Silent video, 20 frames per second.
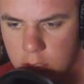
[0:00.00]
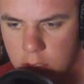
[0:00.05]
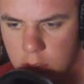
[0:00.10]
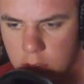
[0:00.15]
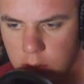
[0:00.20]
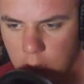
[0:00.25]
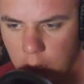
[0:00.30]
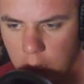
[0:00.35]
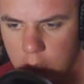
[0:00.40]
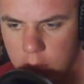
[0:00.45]

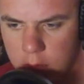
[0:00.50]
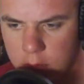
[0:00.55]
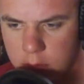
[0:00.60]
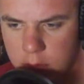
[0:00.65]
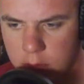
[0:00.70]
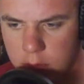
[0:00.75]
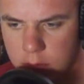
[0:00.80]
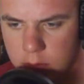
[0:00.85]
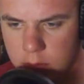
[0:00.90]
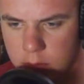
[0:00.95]
Okay.
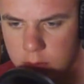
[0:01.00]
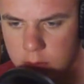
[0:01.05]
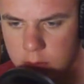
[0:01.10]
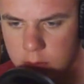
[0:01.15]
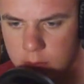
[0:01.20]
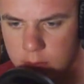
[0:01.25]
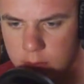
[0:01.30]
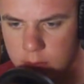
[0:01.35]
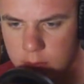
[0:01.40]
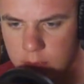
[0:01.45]

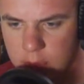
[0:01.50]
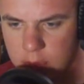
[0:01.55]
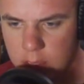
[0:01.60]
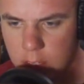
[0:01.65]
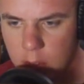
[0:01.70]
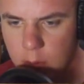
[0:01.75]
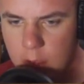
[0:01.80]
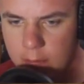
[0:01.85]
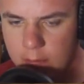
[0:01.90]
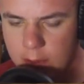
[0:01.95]

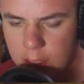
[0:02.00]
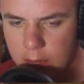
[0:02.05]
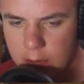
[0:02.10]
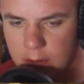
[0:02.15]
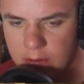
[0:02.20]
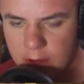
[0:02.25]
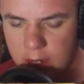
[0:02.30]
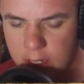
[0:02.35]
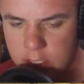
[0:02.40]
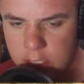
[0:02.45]
We have a lovely
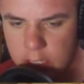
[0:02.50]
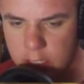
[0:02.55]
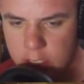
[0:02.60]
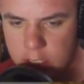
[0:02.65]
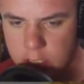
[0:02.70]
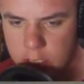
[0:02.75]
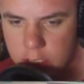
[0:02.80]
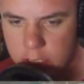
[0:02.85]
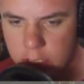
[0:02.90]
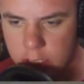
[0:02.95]
fire
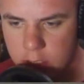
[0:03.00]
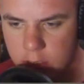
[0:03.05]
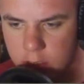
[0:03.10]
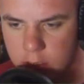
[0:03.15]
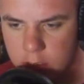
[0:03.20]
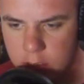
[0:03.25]
station in here.